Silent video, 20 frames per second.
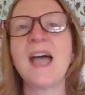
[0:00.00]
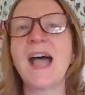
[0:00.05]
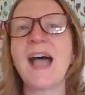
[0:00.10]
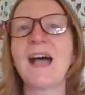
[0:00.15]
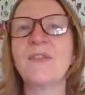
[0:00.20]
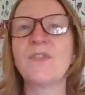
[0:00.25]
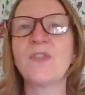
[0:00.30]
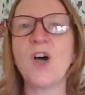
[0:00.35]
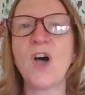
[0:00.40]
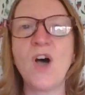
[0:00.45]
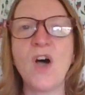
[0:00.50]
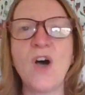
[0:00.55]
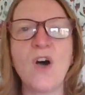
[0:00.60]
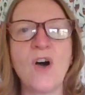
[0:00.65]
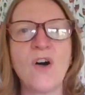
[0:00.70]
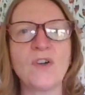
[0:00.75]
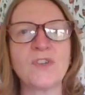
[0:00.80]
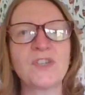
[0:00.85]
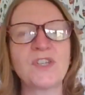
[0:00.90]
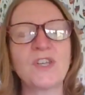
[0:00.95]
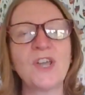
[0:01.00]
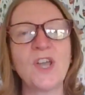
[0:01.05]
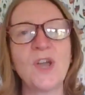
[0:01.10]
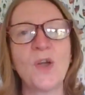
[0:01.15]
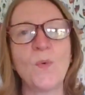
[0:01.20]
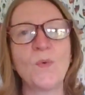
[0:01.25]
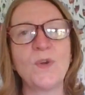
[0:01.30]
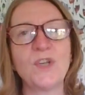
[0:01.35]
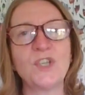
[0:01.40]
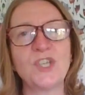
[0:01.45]
and the heart,
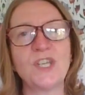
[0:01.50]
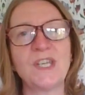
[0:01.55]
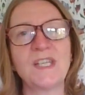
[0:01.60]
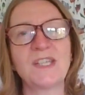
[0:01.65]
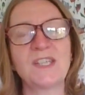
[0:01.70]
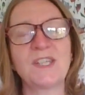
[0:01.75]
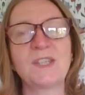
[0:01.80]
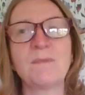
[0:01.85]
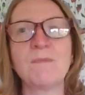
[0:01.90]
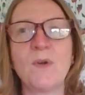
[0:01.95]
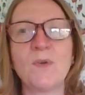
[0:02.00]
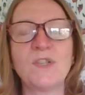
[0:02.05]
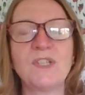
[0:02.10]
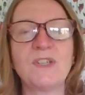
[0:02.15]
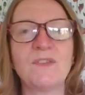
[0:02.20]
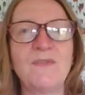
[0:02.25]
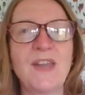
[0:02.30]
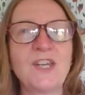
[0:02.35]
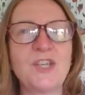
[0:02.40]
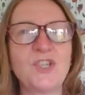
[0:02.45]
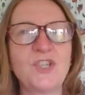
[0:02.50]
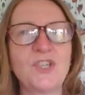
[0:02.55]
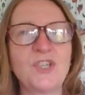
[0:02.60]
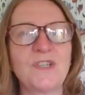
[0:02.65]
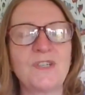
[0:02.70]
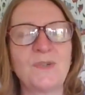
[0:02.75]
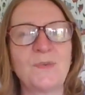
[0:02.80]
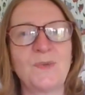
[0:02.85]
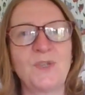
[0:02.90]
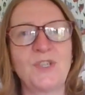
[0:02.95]
which is the
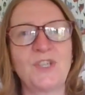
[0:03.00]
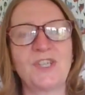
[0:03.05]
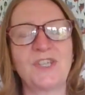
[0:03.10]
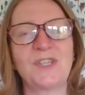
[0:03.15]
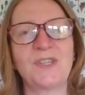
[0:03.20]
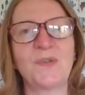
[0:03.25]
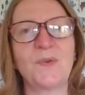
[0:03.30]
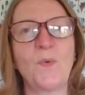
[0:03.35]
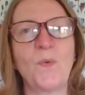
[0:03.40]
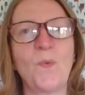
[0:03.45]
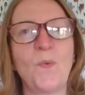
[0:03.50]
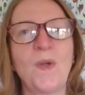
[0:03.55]
motivation, which is the